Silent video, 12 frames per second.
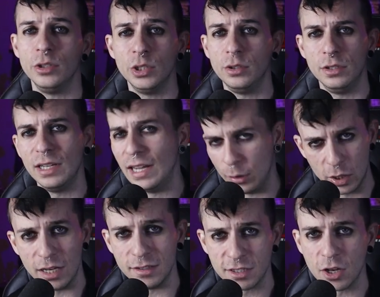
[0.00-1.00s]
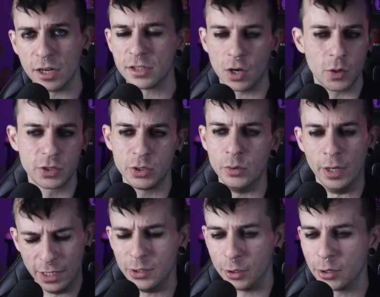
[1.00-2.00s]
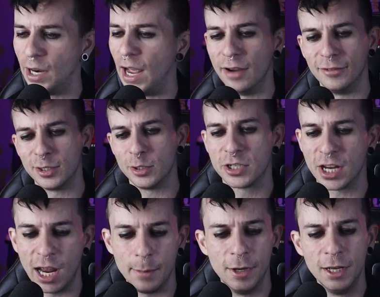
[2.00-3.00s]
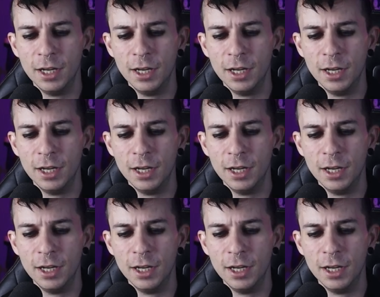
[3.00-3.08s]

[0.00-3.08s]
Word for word: you it, it's gonna talk to you and you're gonna have a good time.